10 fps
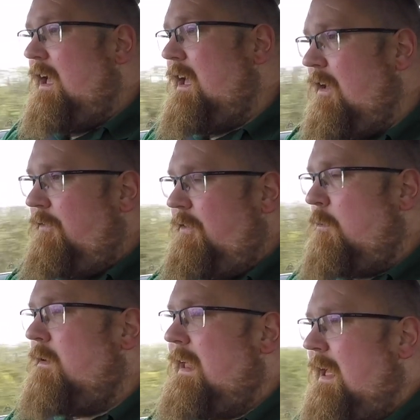if
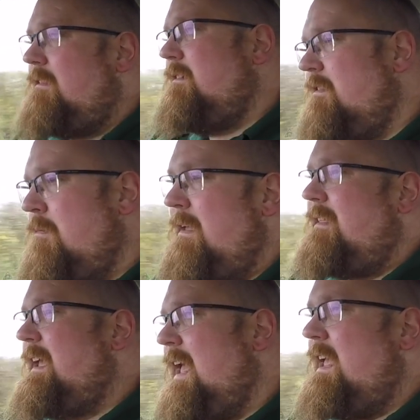someone handed me
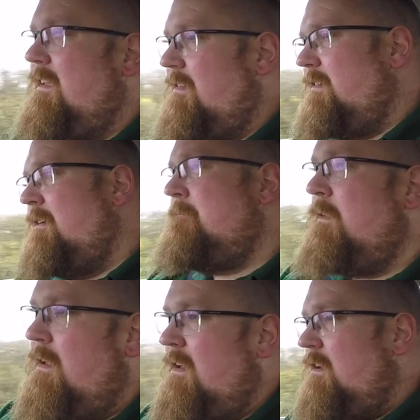the keys
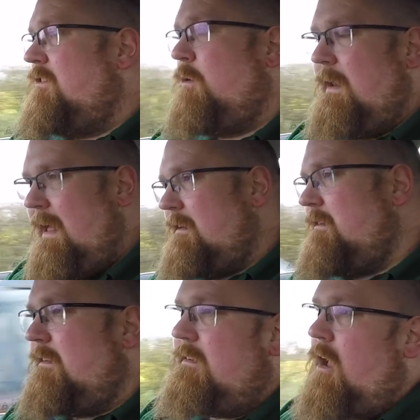to a
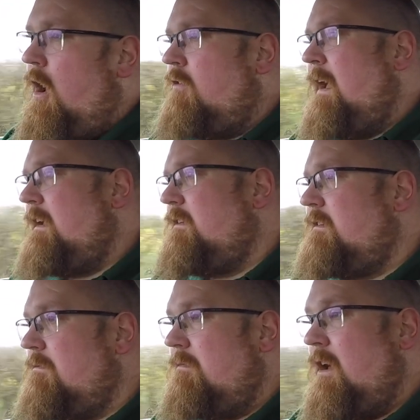Lexus
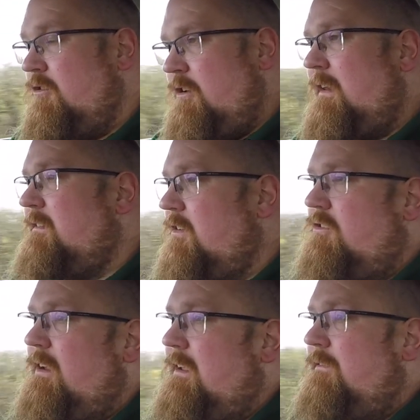RX, a Genesis
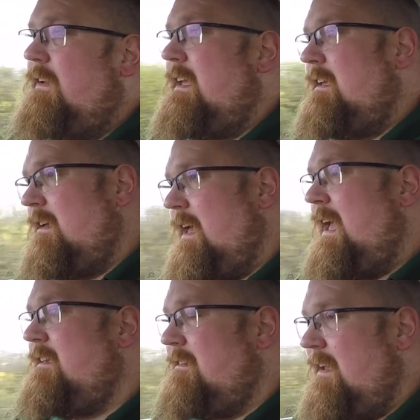
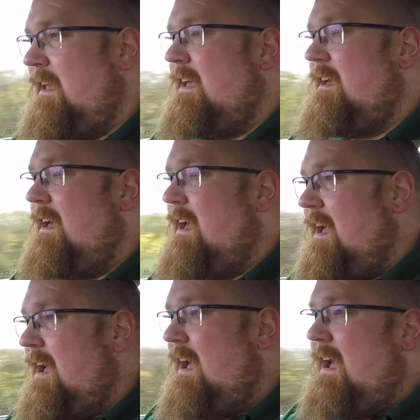GV80,
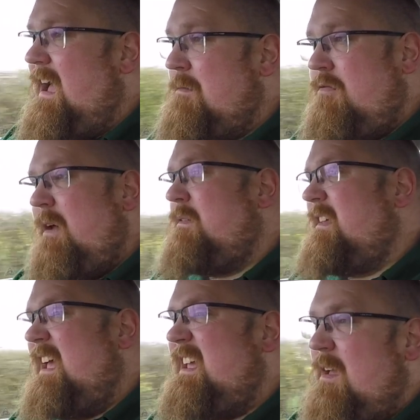and perhaps
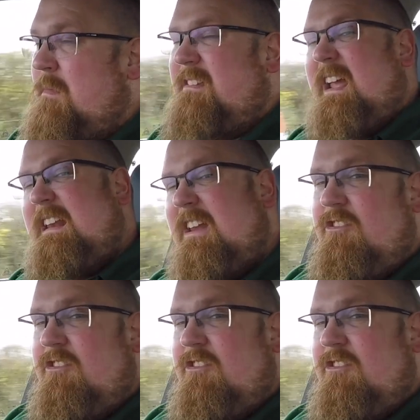say a Mercedes